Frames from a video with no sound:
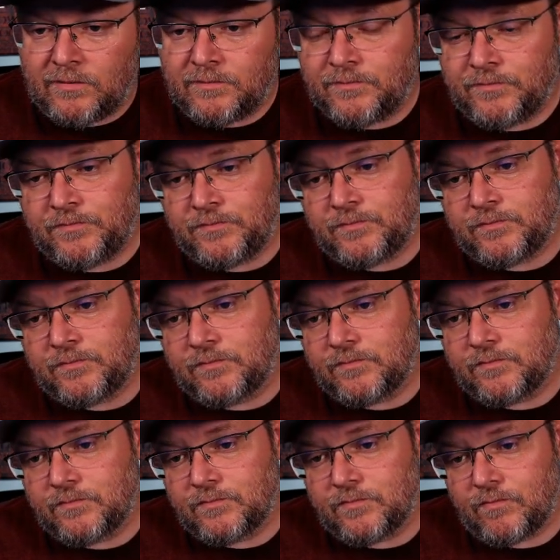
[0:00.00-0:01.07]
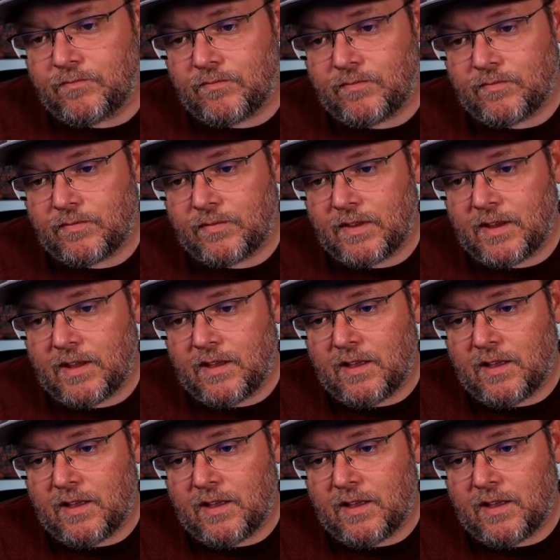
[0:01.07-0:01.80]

(silence)